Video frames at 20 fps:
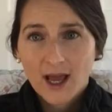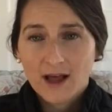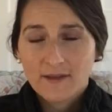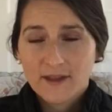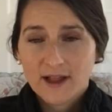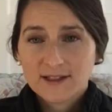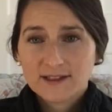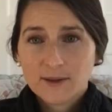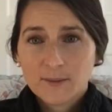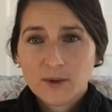And
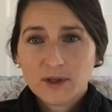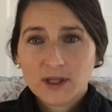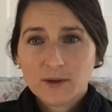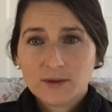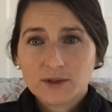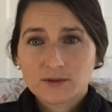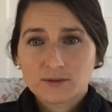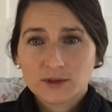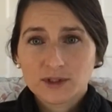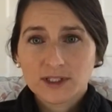that's something that
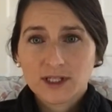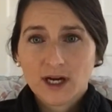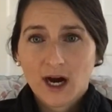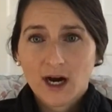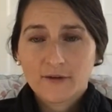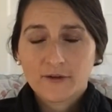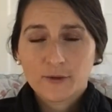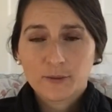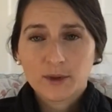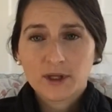was really
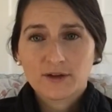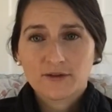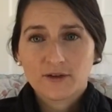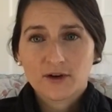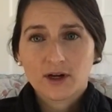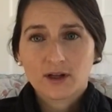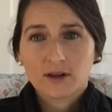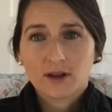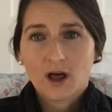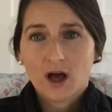hard for me for
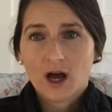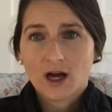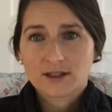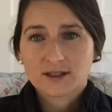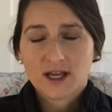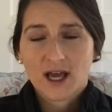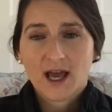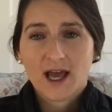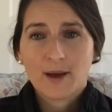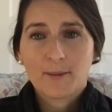a long
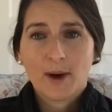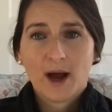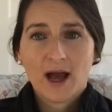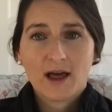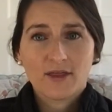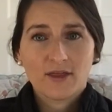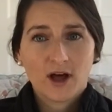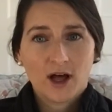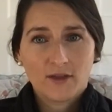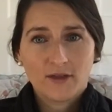time. I
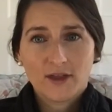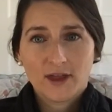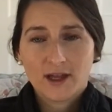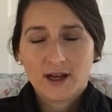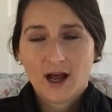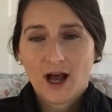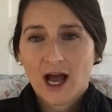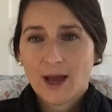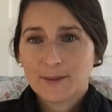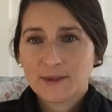thought
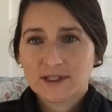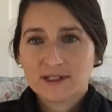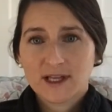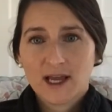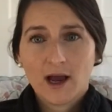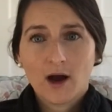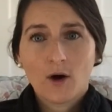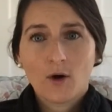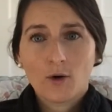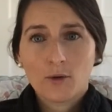that I'm a
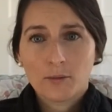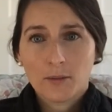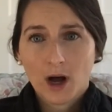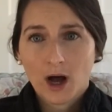stay-at-home